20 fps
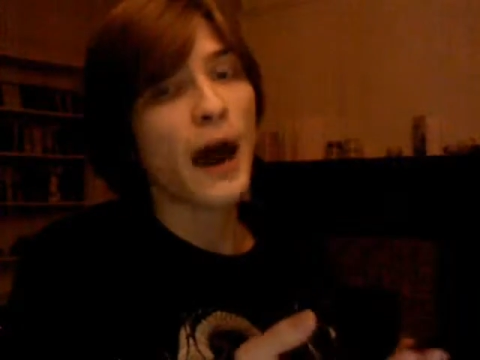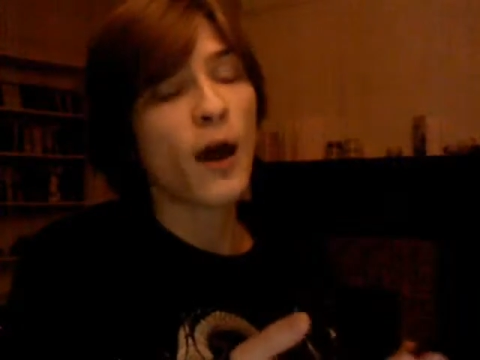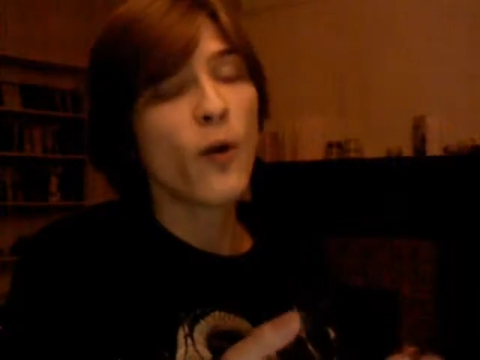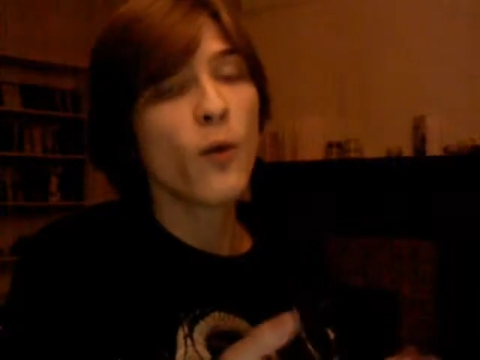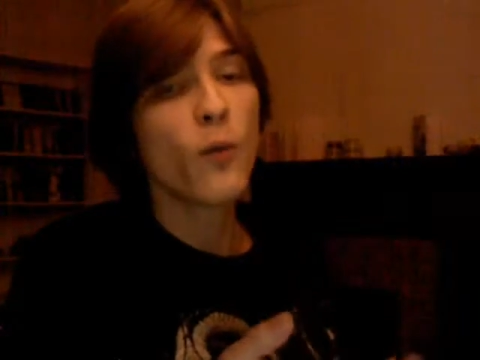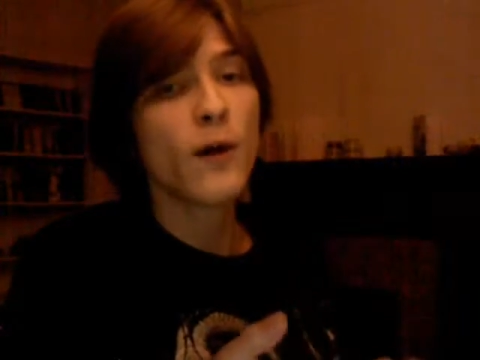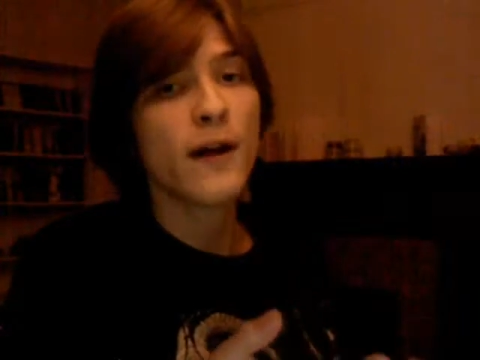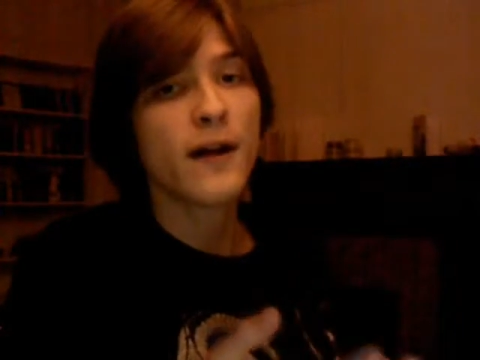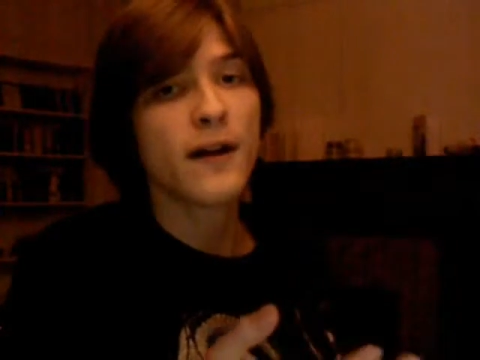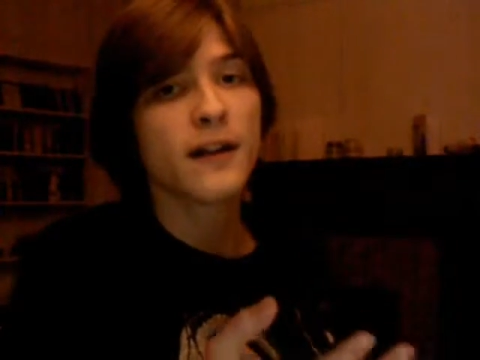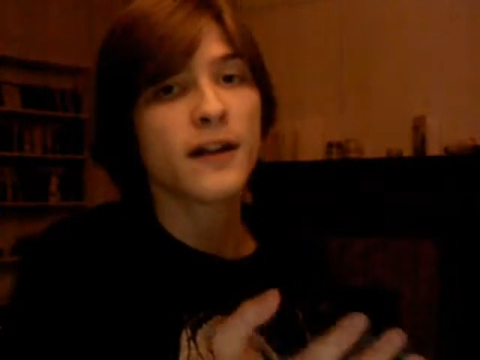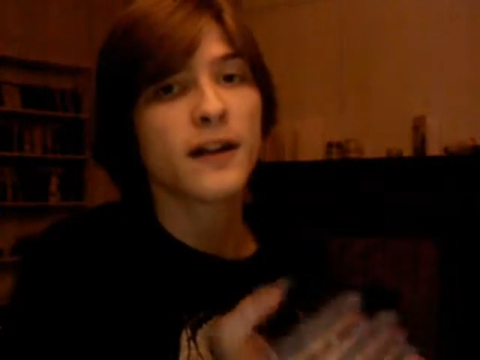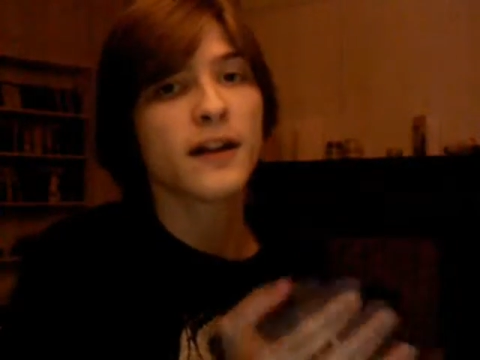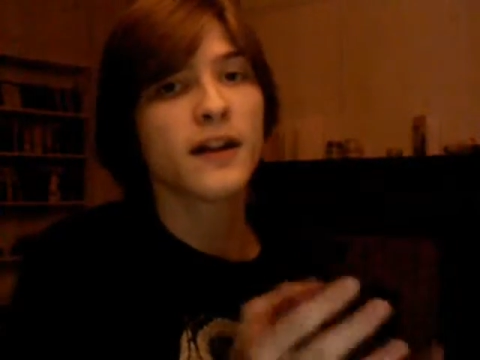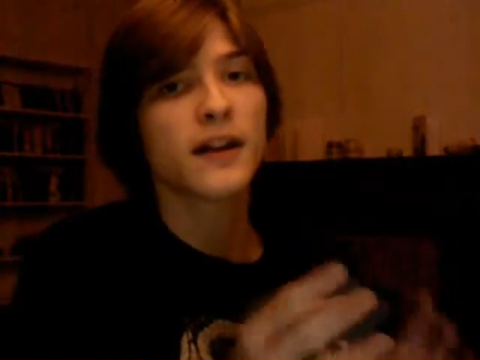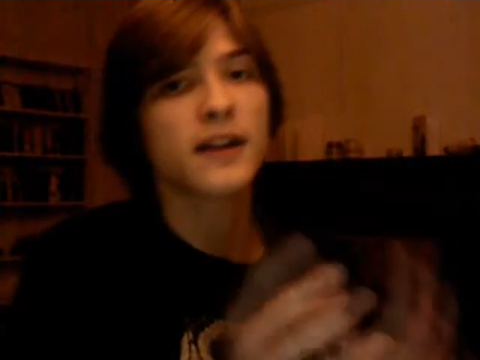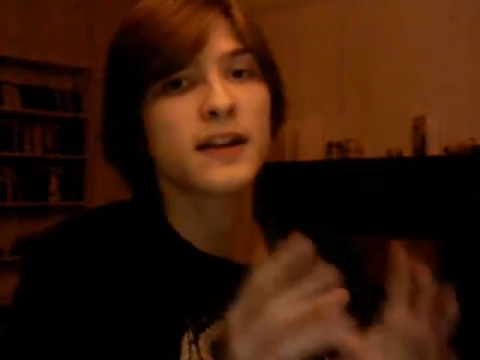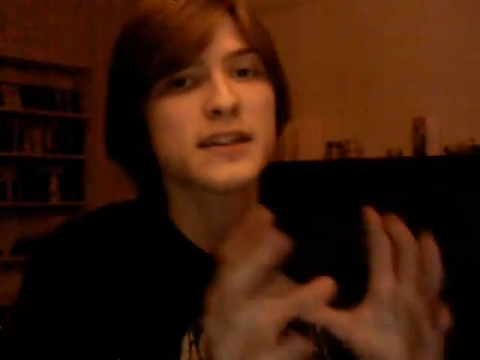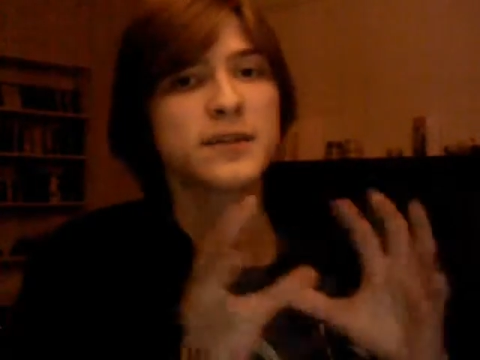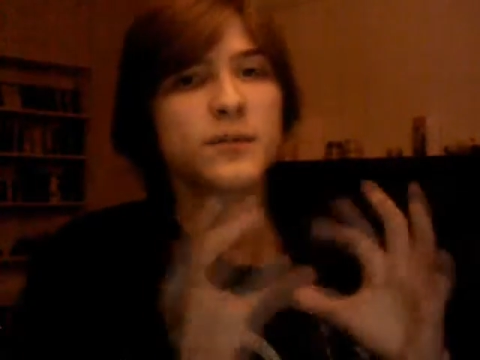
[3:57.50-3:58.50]
how
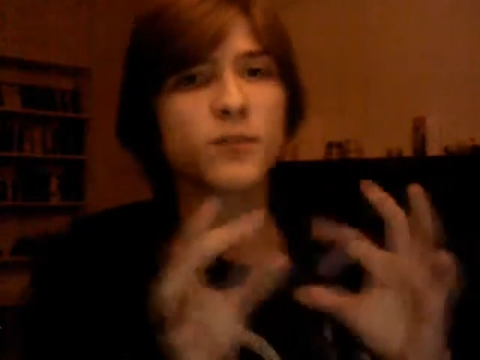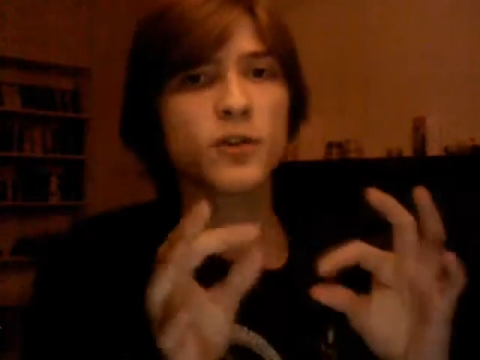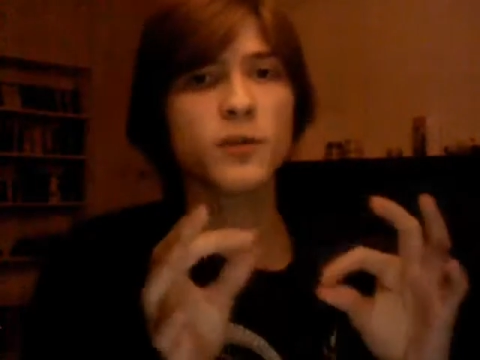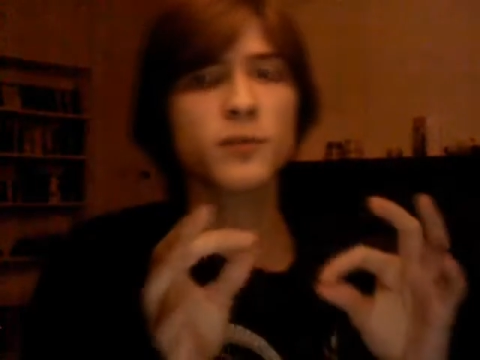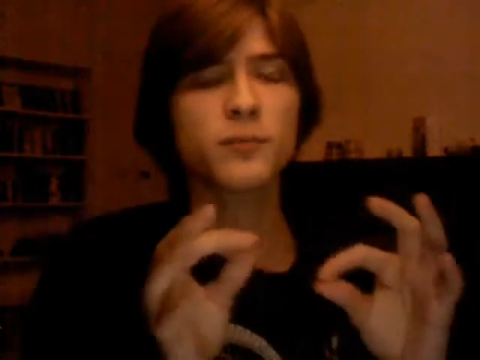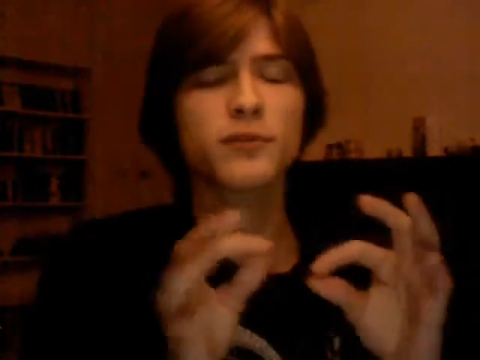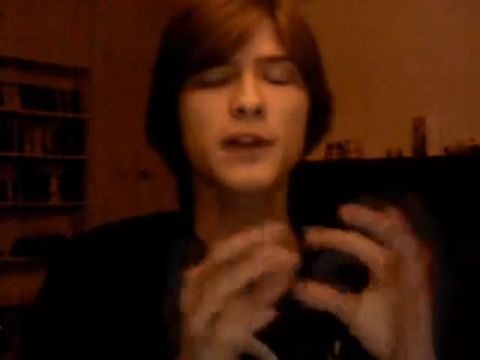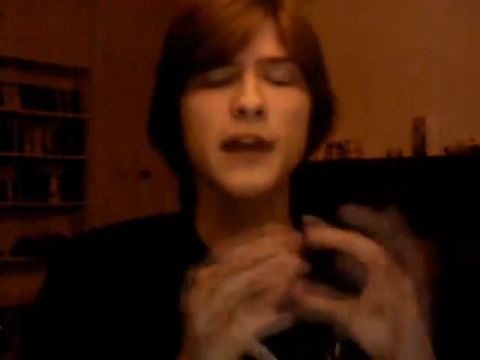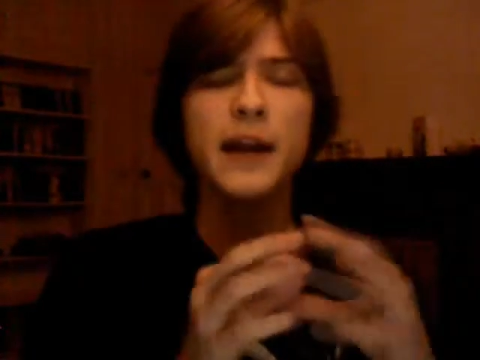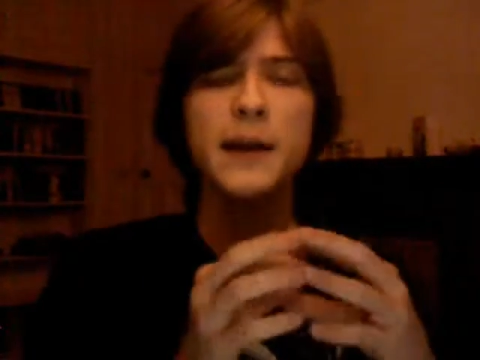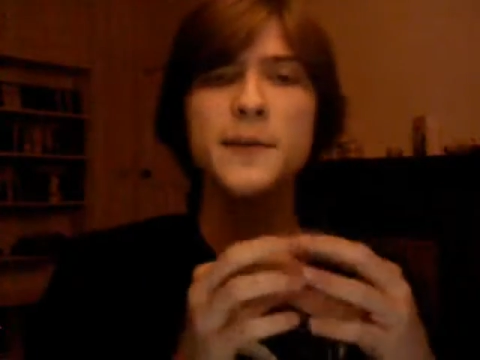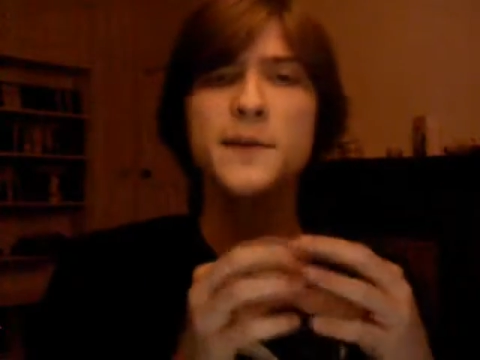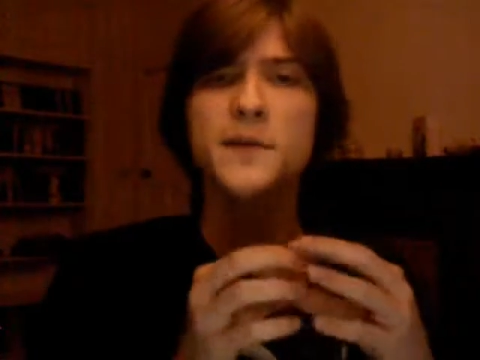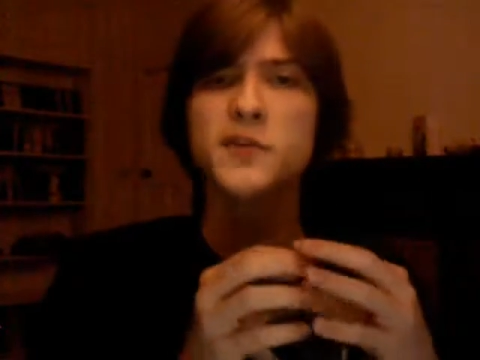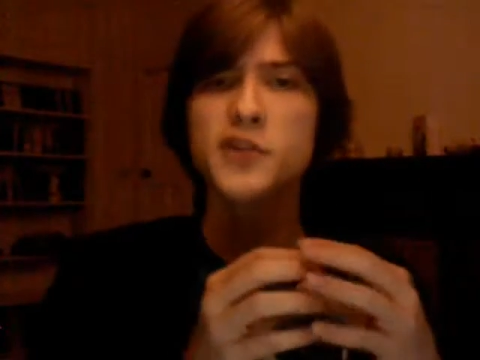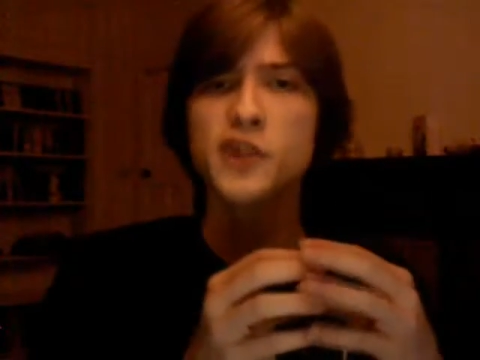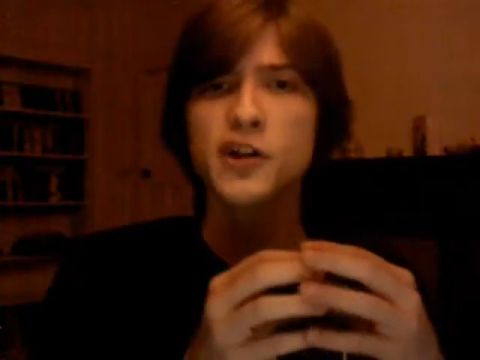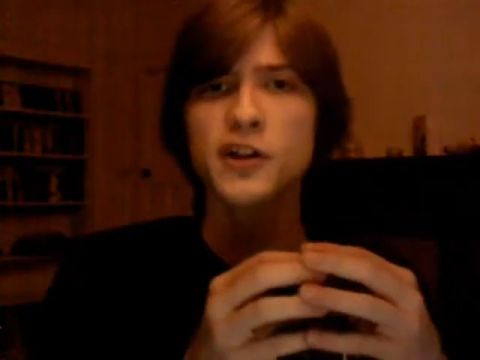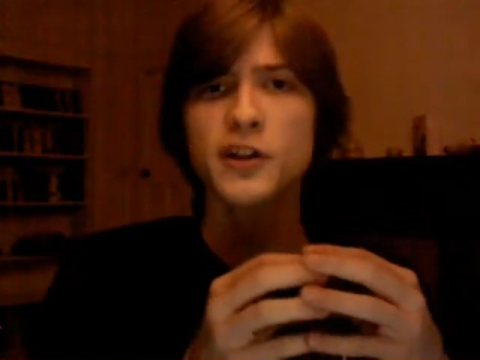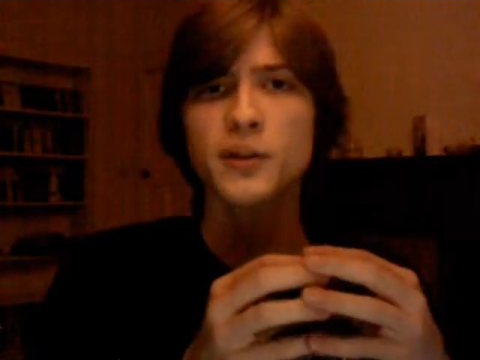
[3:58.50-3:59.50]
well a small bribe of
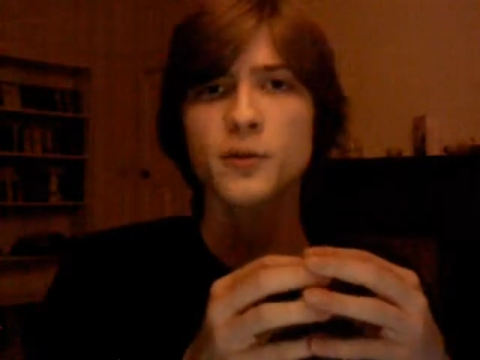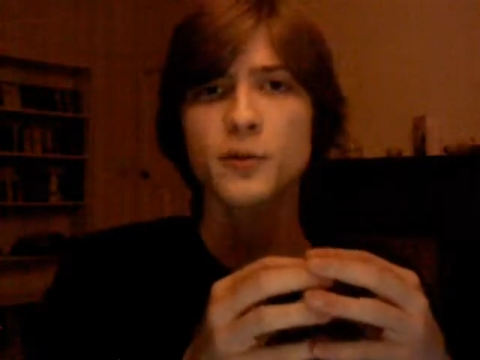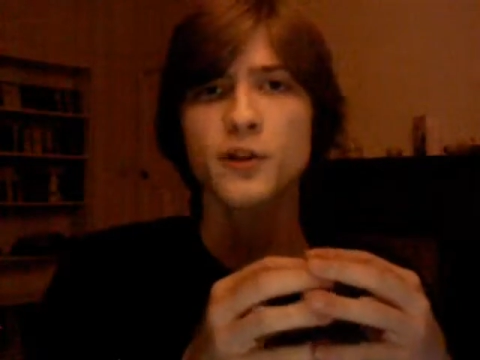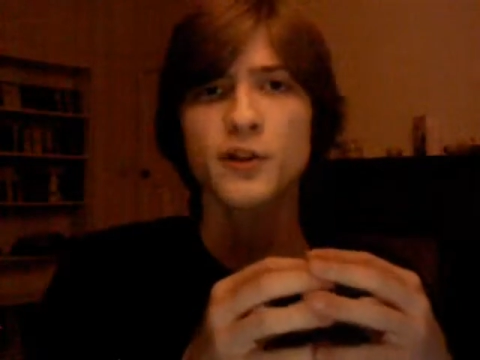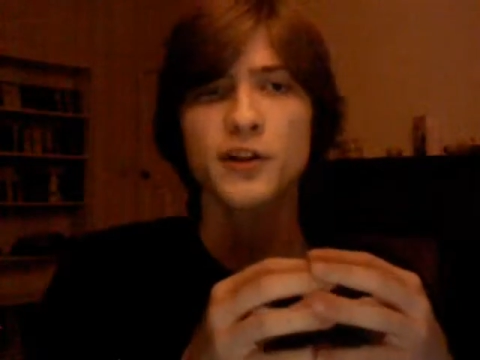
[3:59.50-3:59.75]
chocolate